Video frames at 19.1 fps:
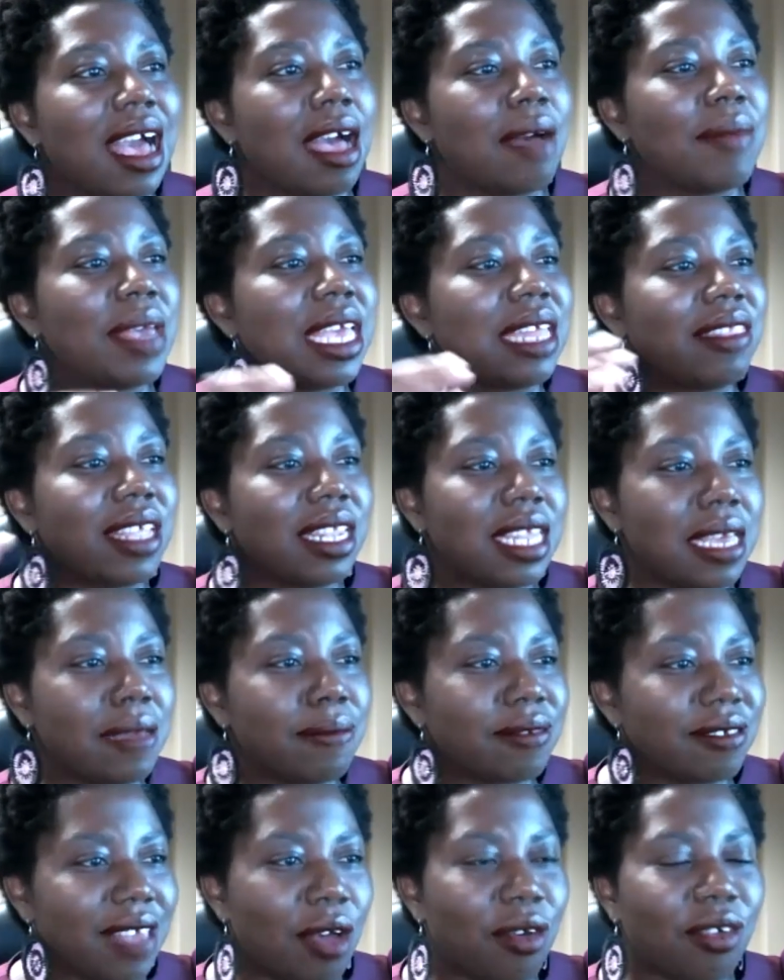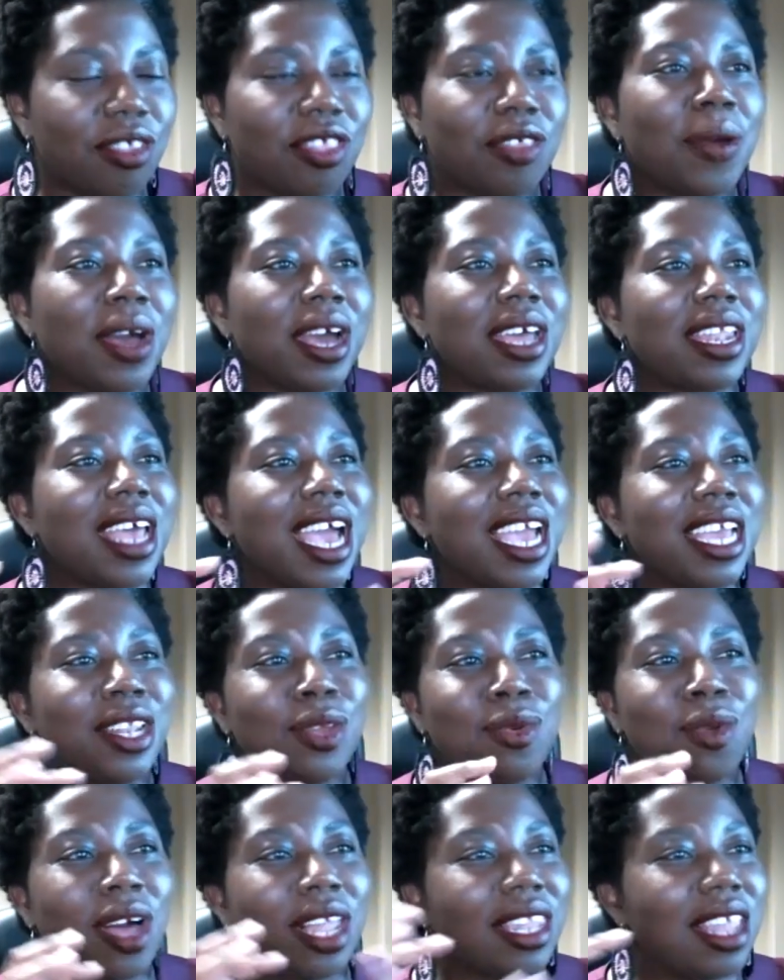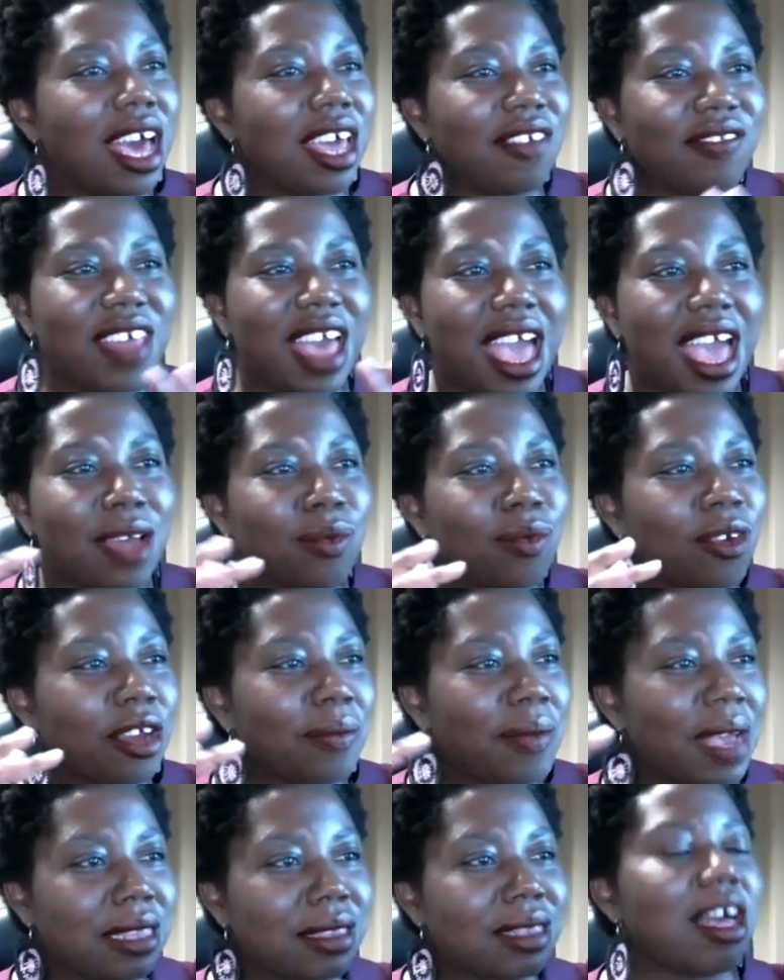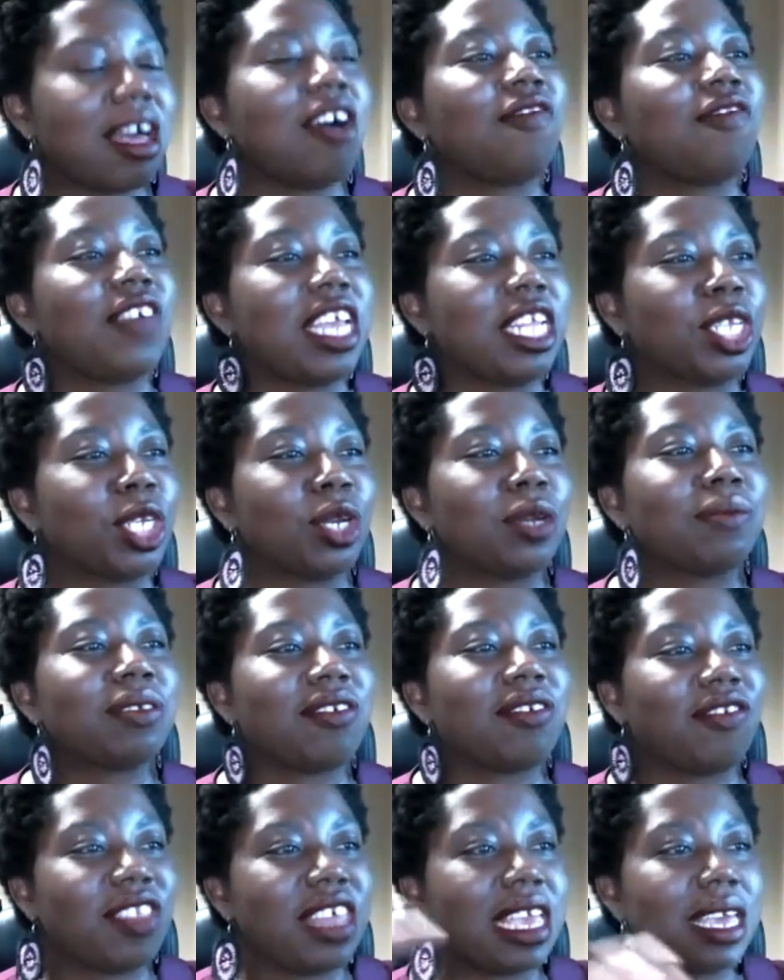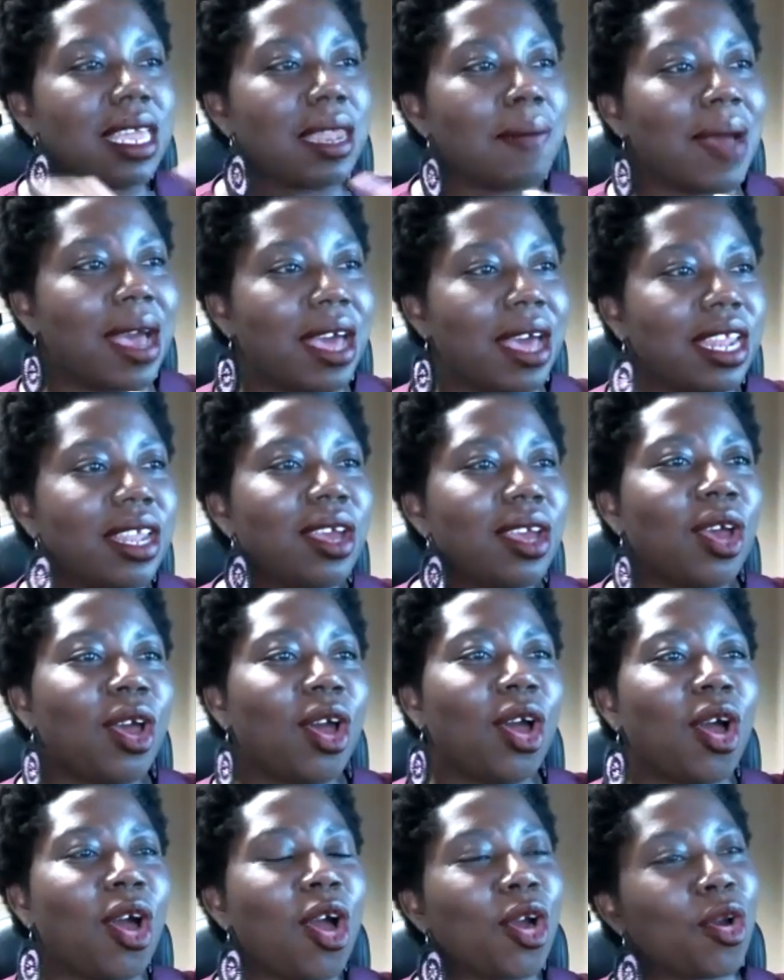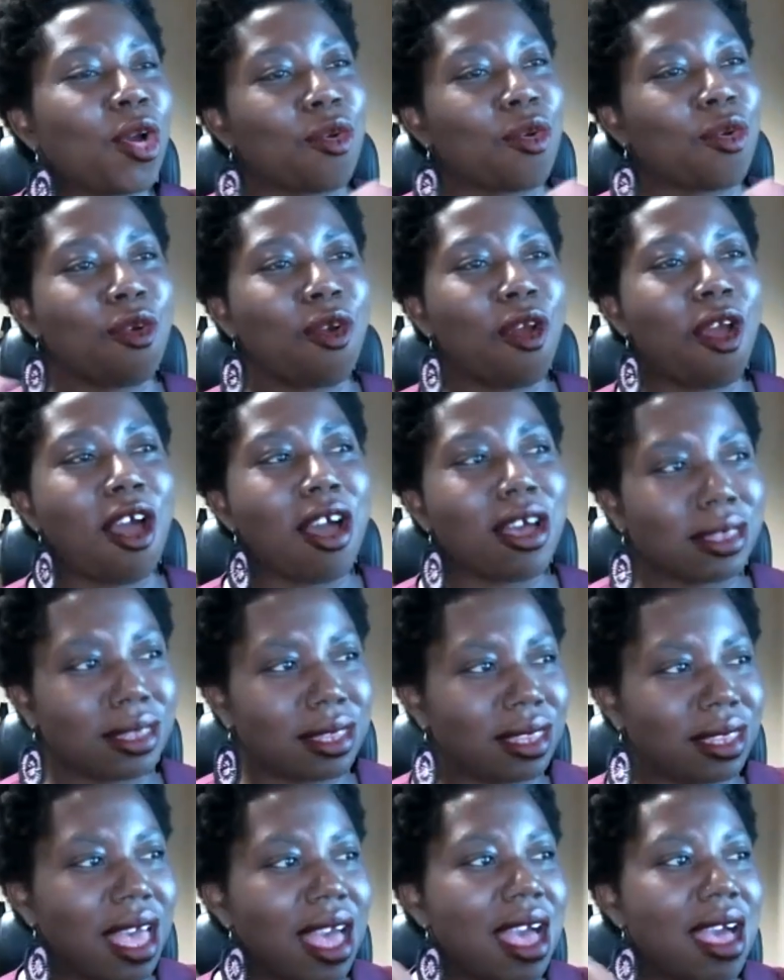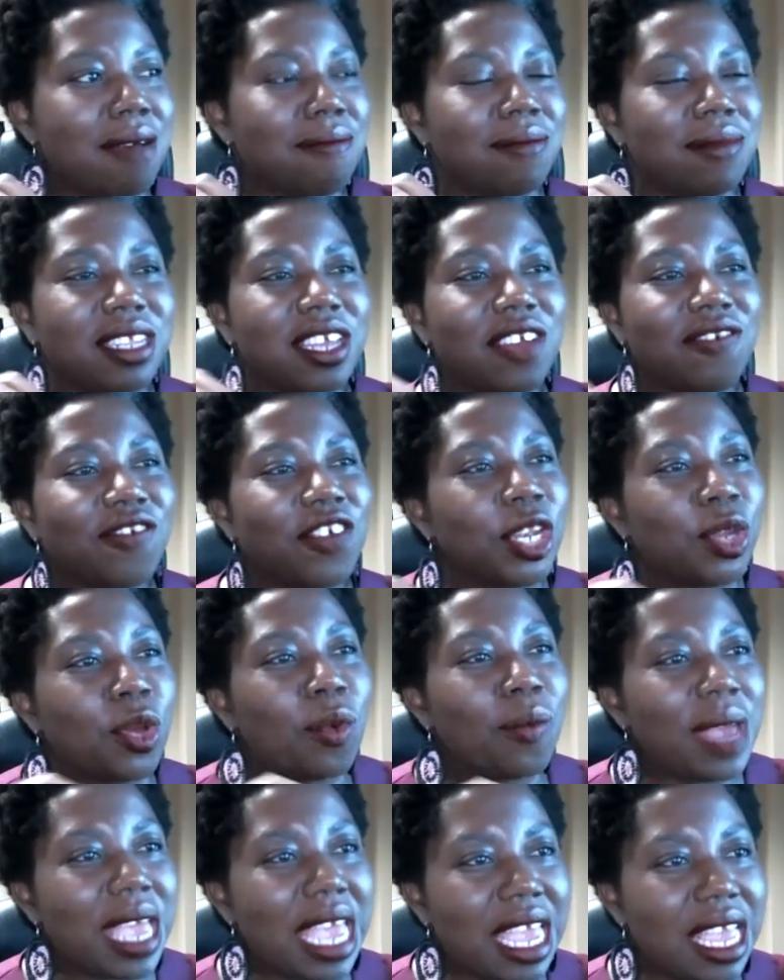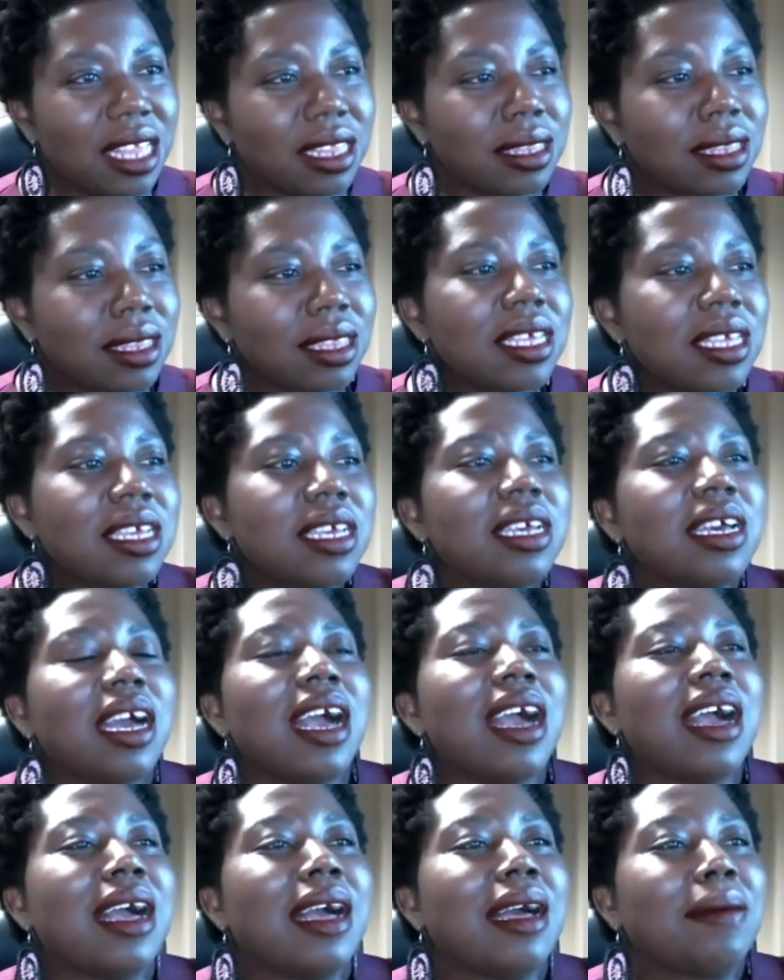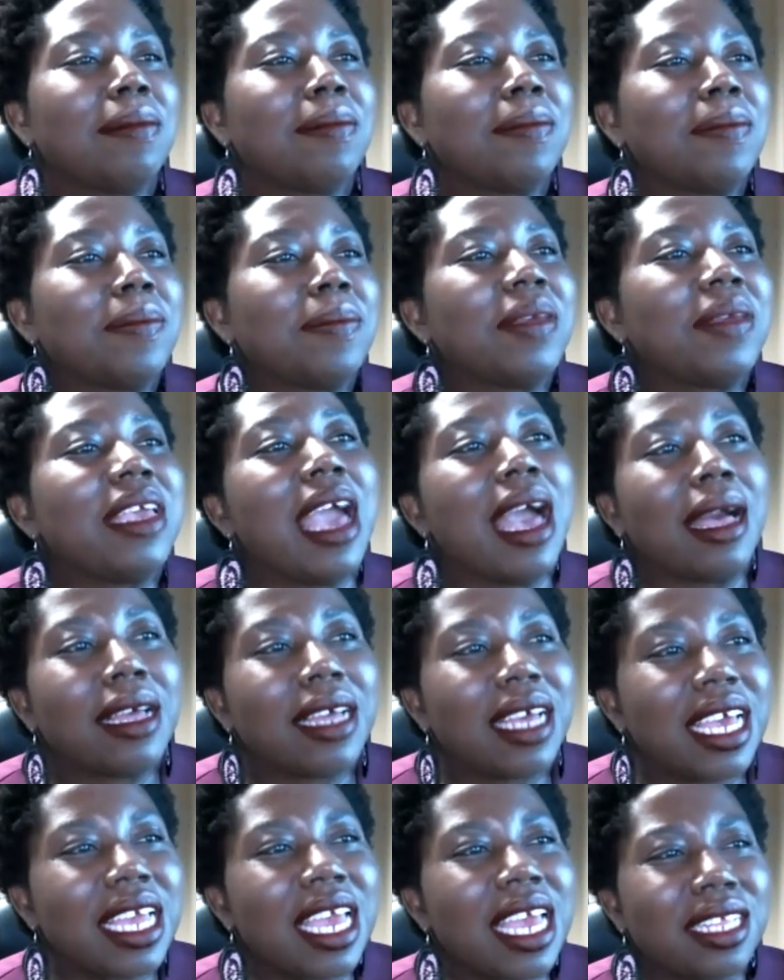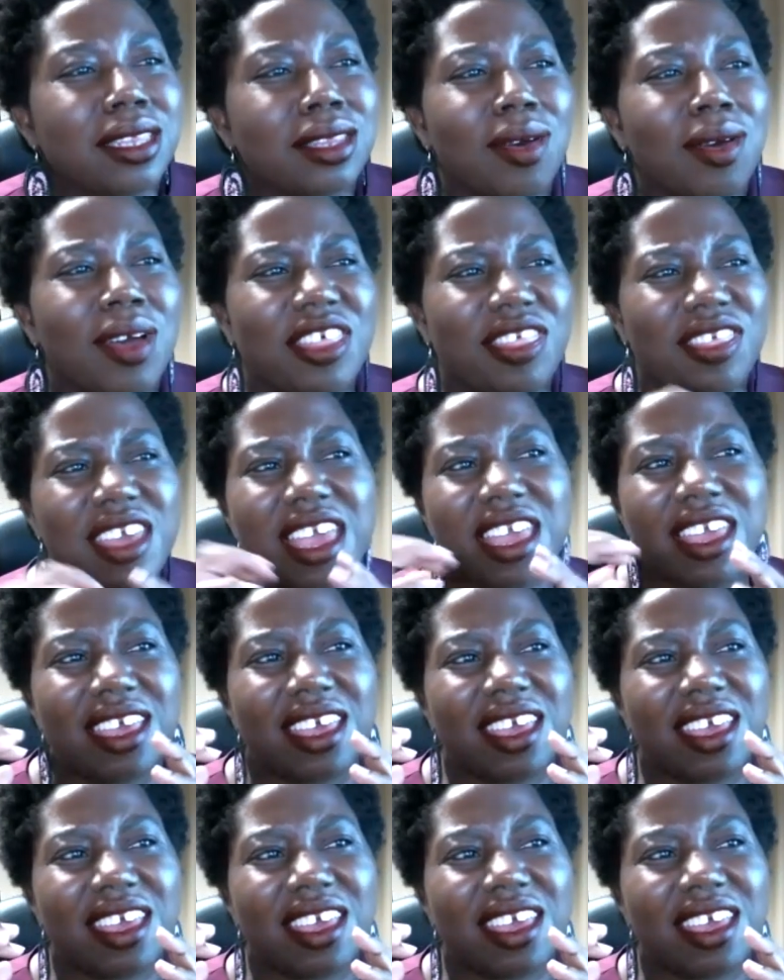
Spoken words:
in the Deep South. But I do a lot of that work myself in terms of thinking about it across different domains. Yeah, and so I think